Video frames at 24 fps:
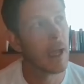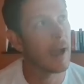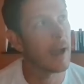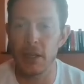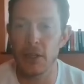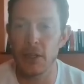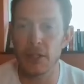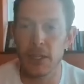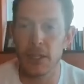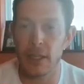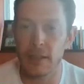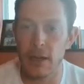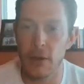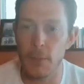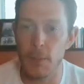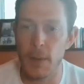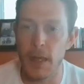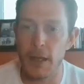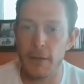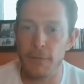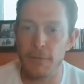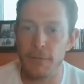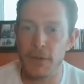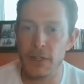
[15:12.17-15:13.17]
The thing you said there
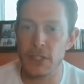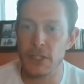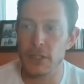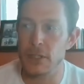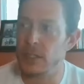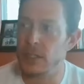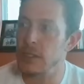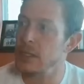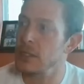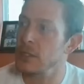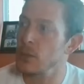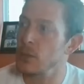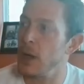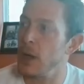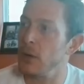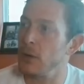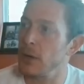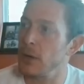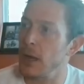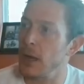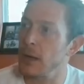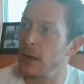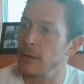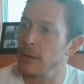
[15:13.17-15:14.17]
about efficiency as
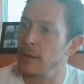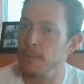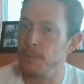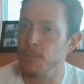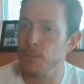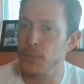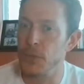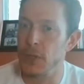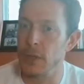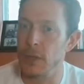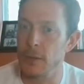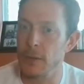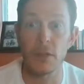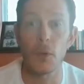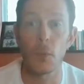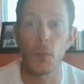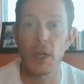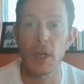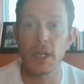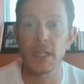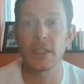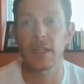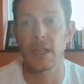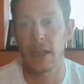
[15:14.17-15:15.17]
well, like the thing that
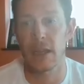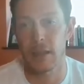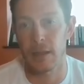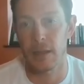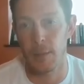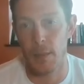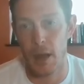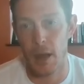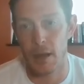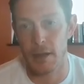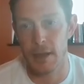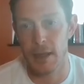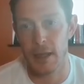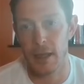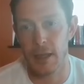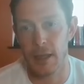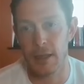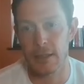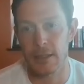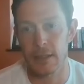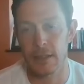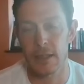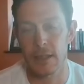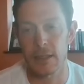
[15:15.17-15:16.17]
we see in the
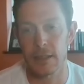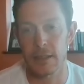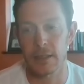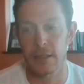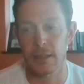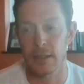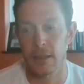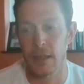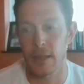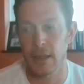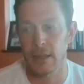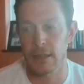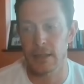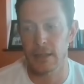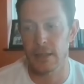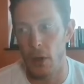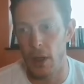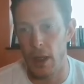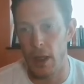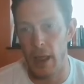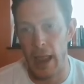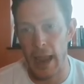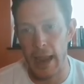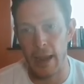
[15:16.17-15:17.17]
market is
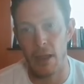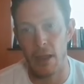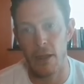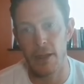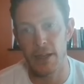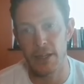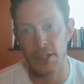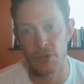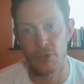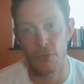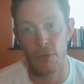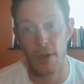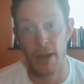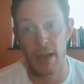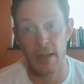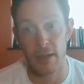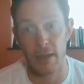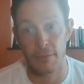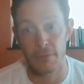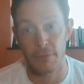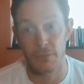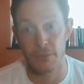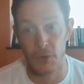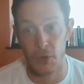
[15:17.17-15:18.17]
what AI is
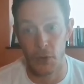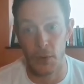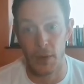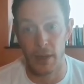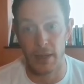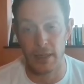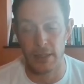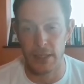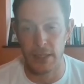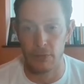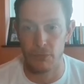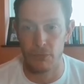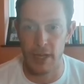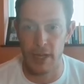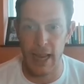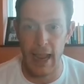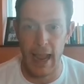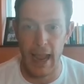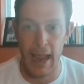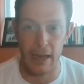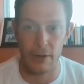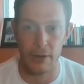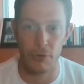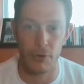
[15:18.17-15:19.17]
great at doing is
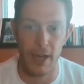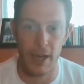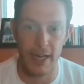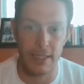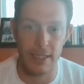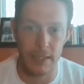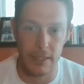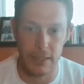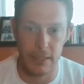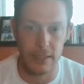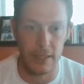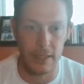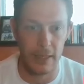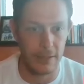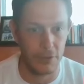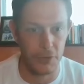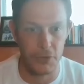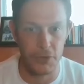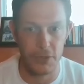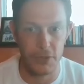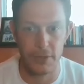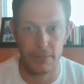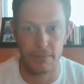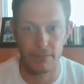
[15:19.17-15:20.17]
really aggregating
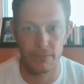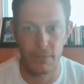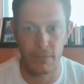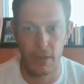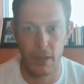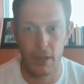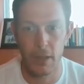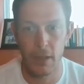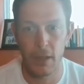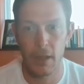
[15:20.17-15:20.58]
signals.